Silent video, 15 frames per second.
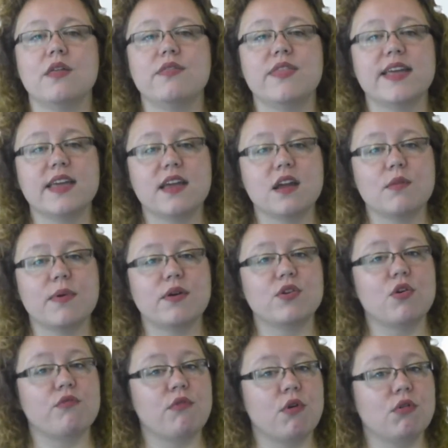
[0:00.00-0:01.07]
Thinking about
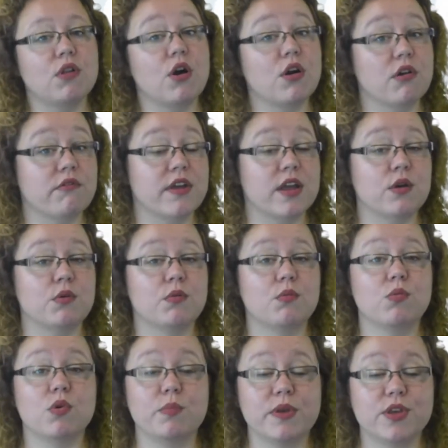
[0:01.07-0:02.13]
your role or career
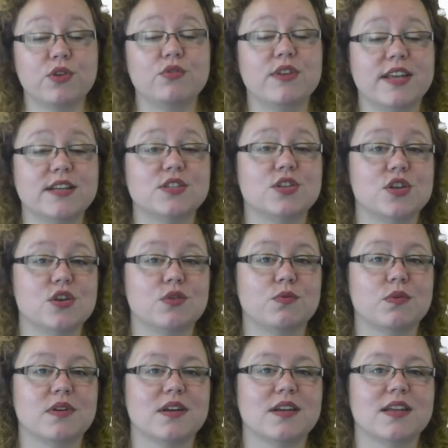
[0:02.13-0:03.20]
will be unique to you.
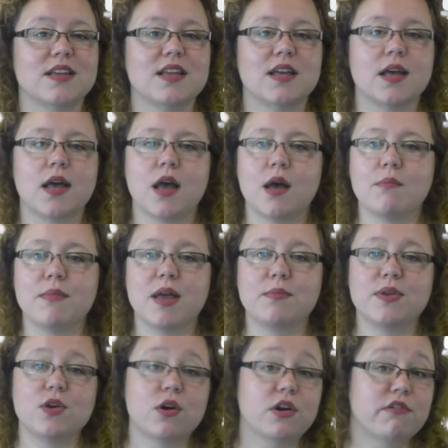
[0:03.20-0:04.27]

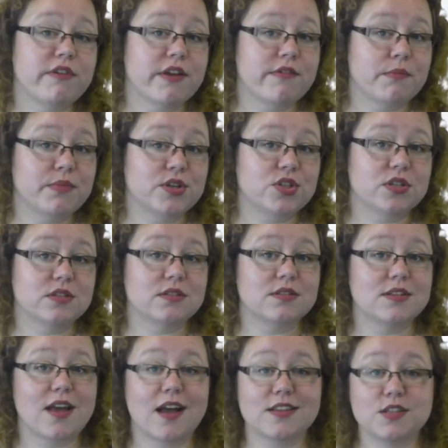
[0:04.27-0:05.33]
Maybe your career
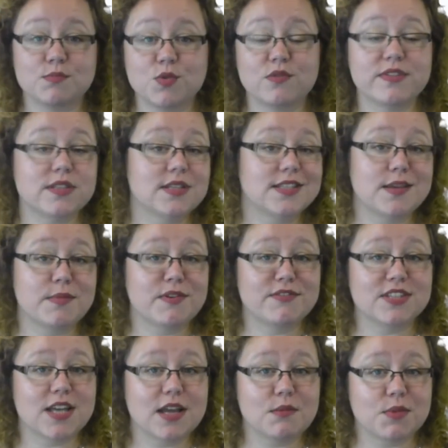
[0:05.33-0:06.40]
ambitions are to move into
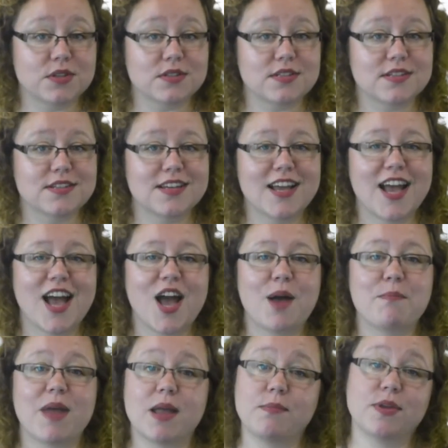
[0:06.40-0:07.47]
semi-retirement.
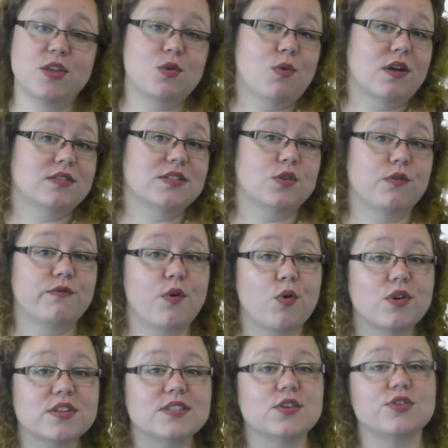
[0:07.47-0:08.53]
Maybe you aren't so
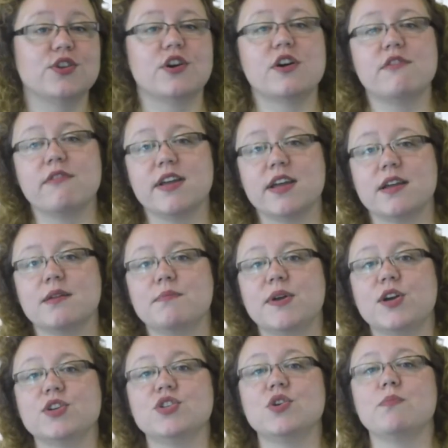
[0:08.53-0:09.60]
focused on your career
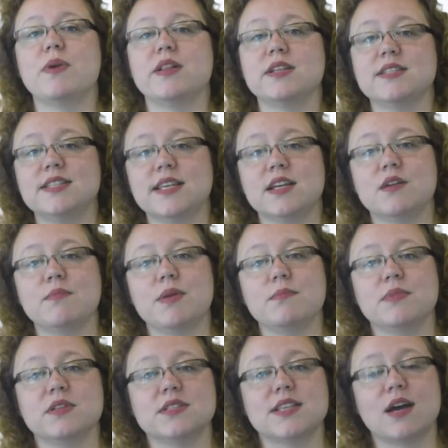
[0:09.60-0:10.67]
because you're balancing
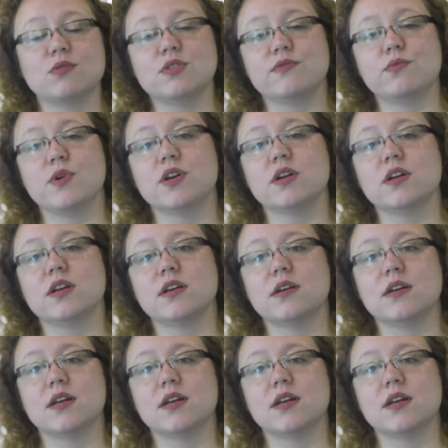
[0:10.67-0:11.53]
commitments out of work.